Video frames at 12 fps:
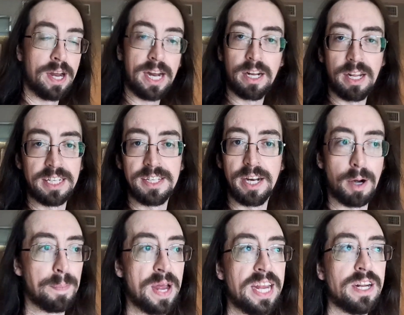granted, like I said,
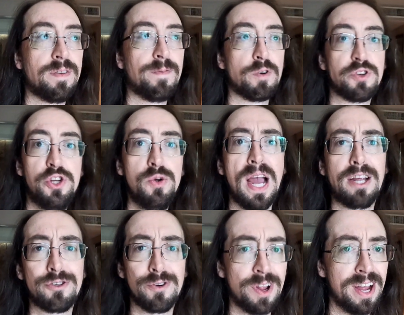I'm paying for 2
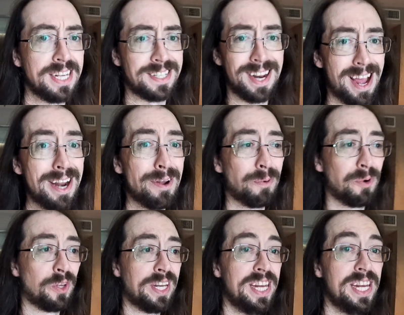extra nights that I don't
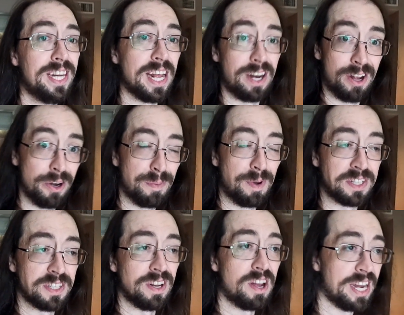really need at
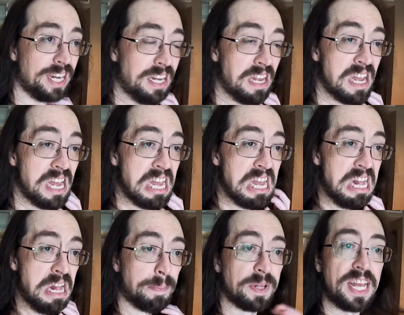$100 a night,
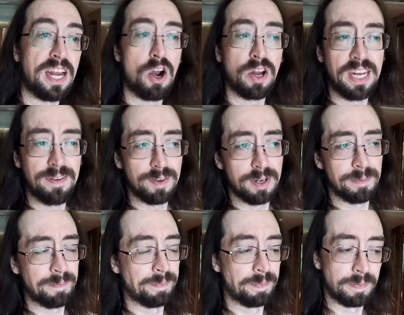but they are
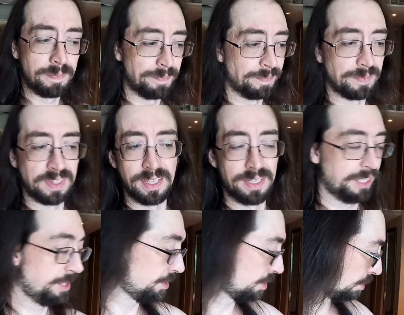giving,
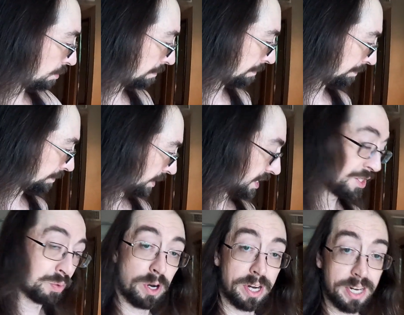you know,
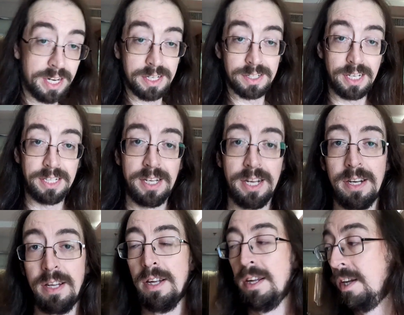it's what it is. Like I
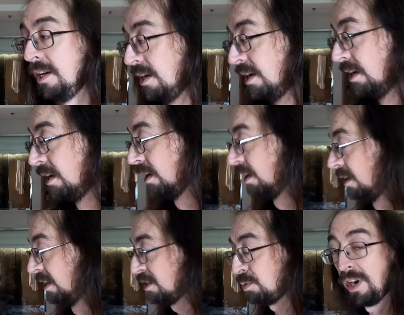said,
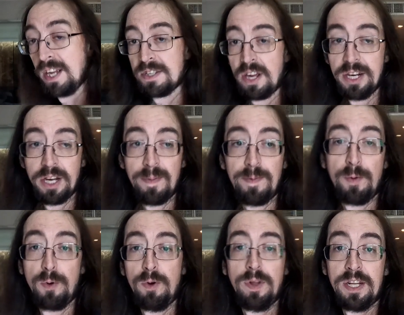that's what I signed up
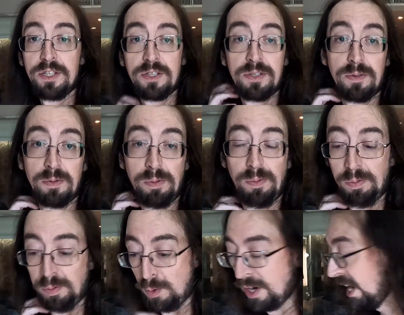for, and that's
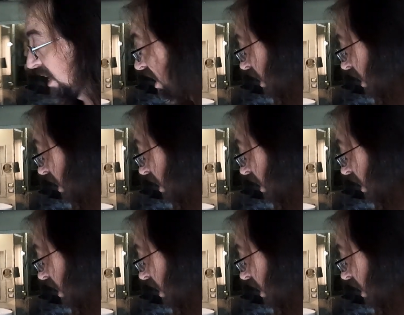what I